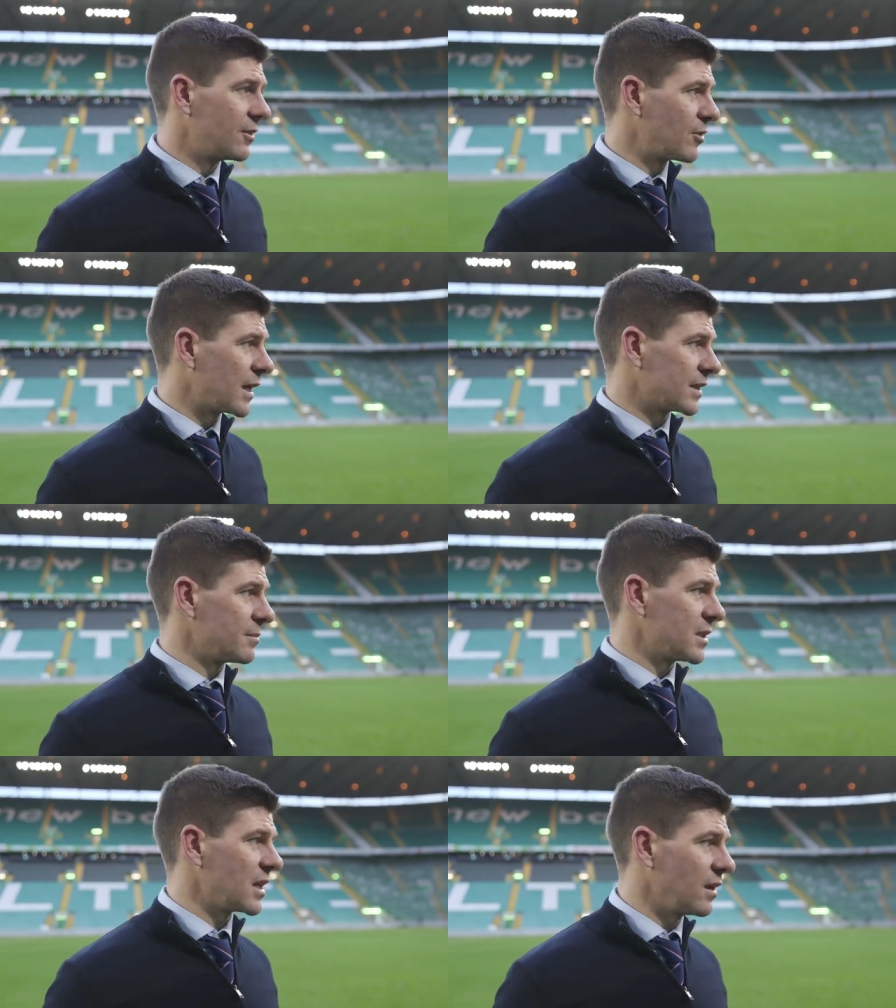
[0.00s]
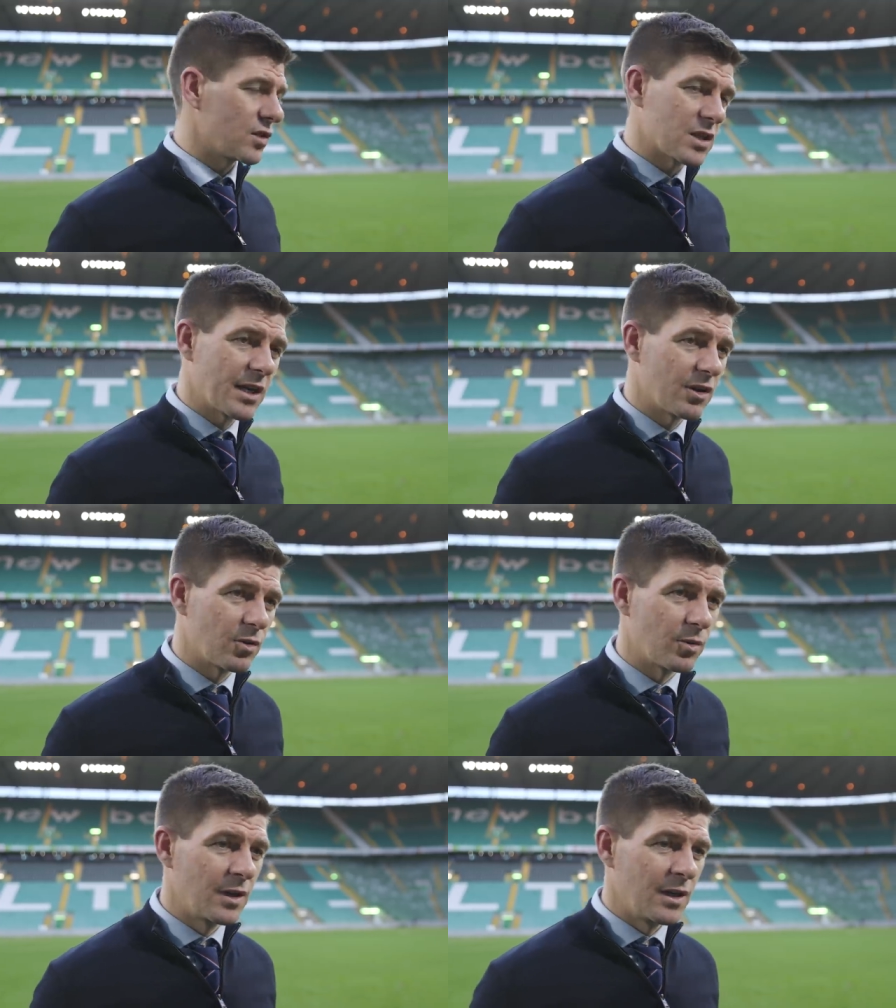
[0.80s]
rather than myself, because I
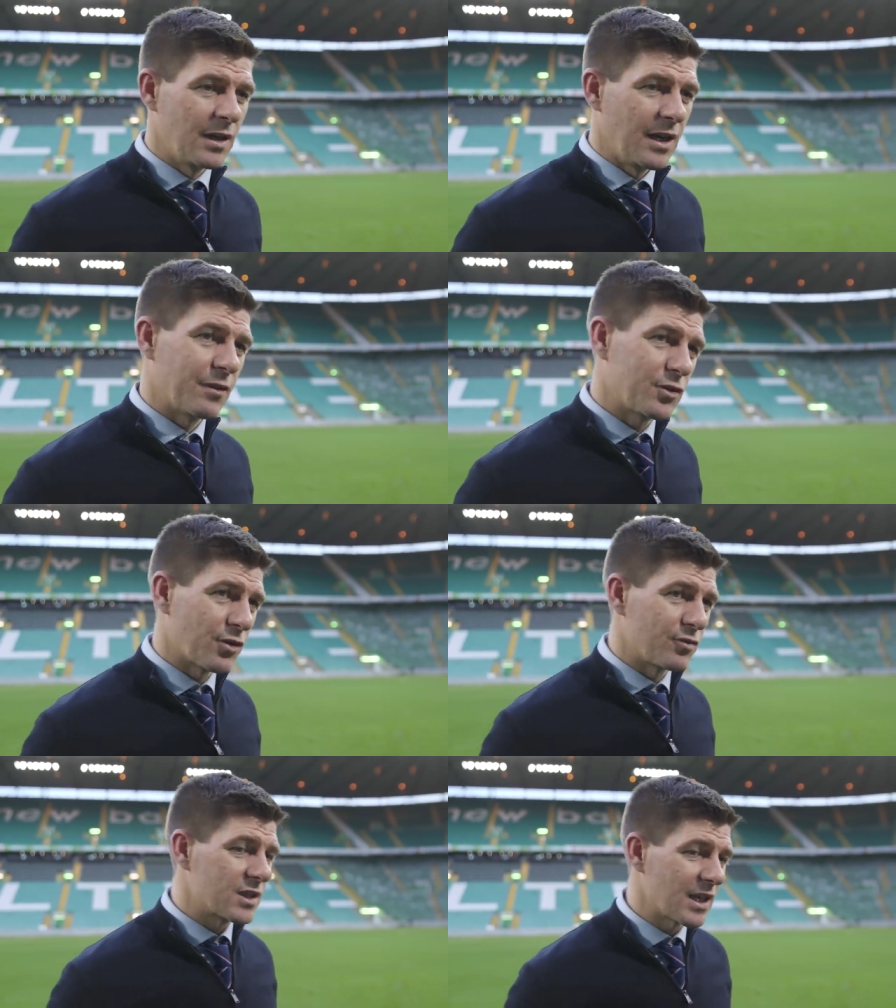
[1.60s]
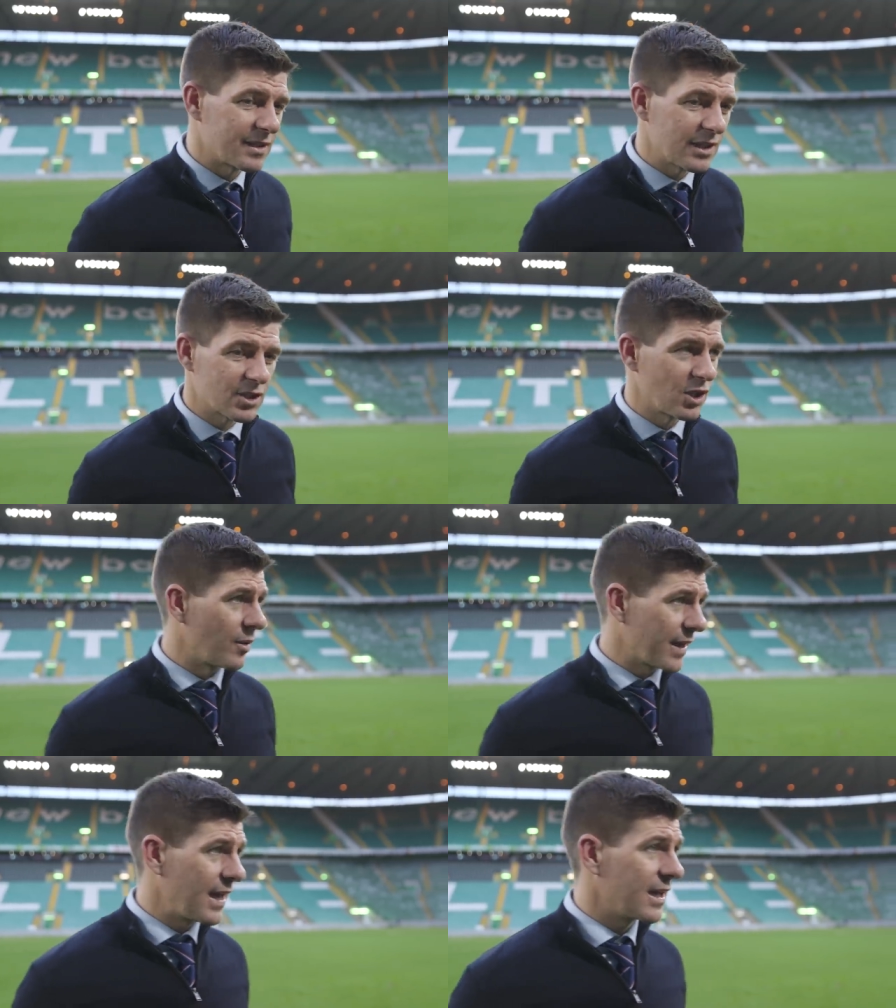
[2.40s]
know I've got to reset this and
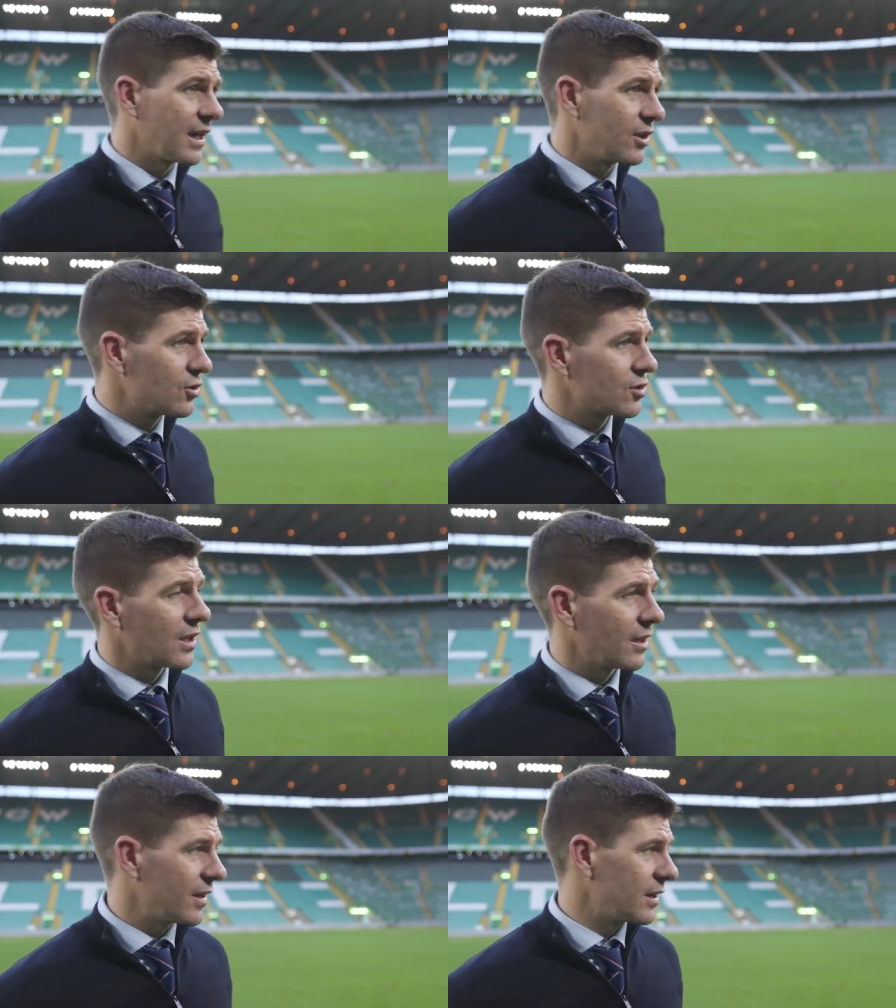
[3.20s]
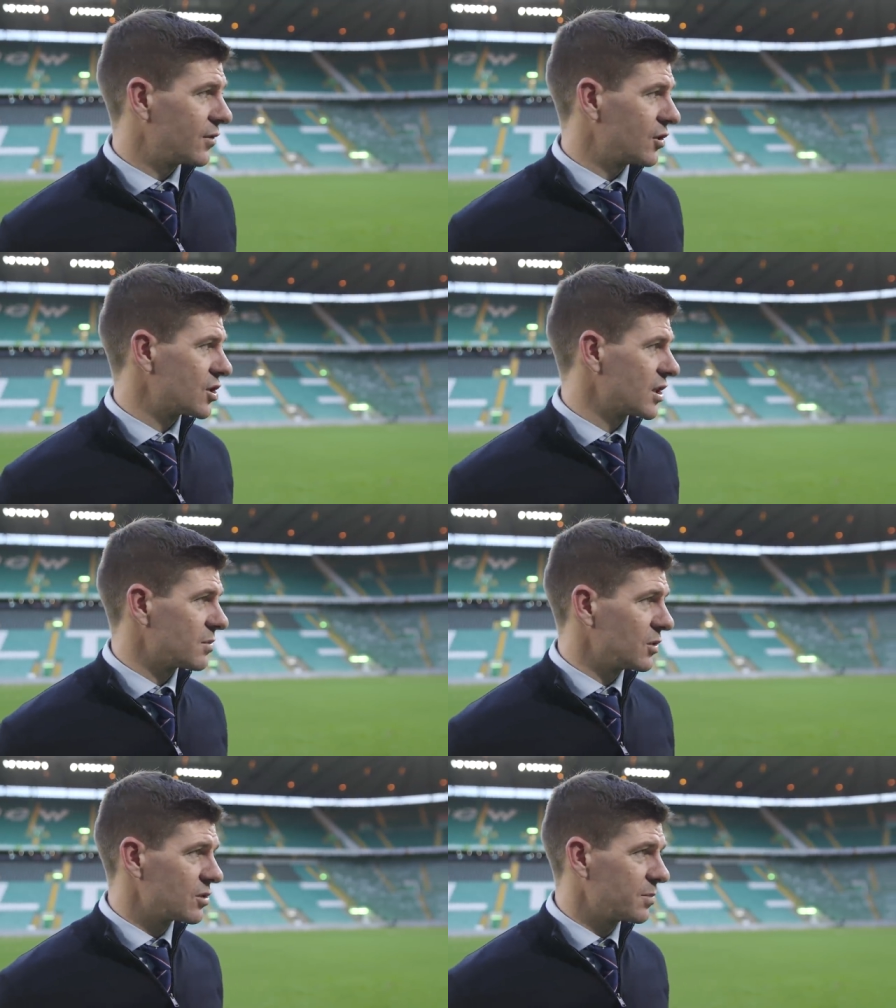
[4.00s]
go again and get ready for another
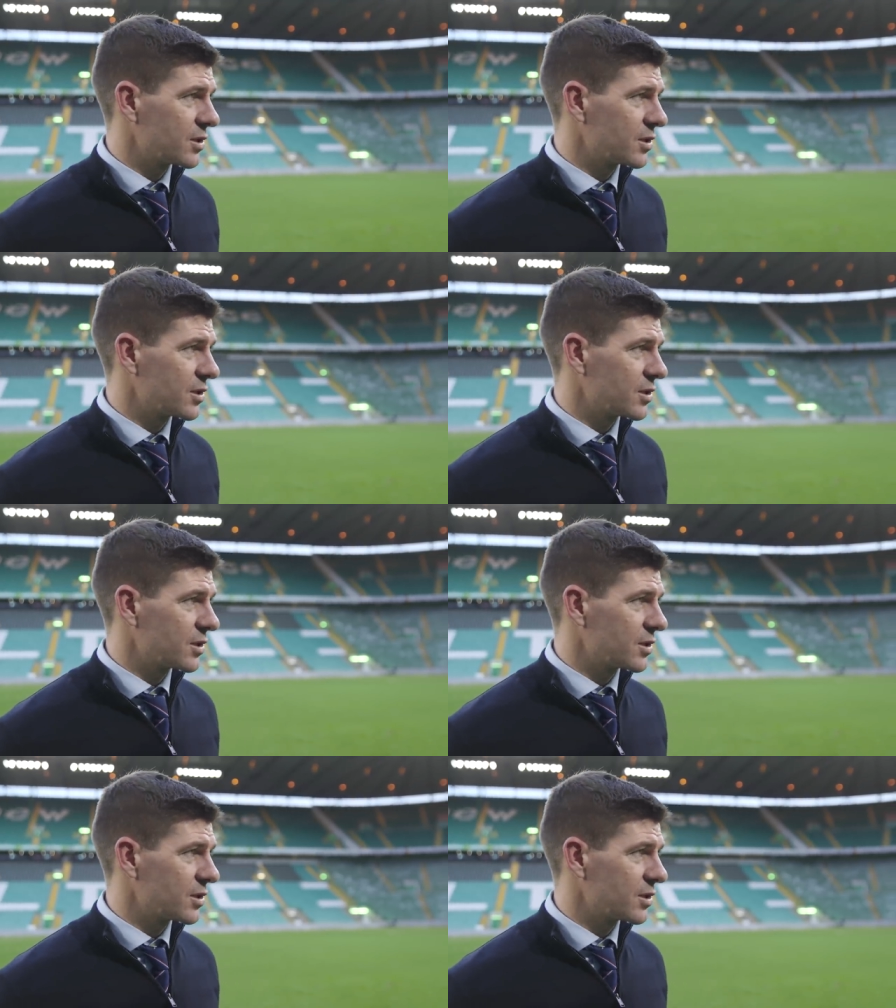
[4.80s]
6 months.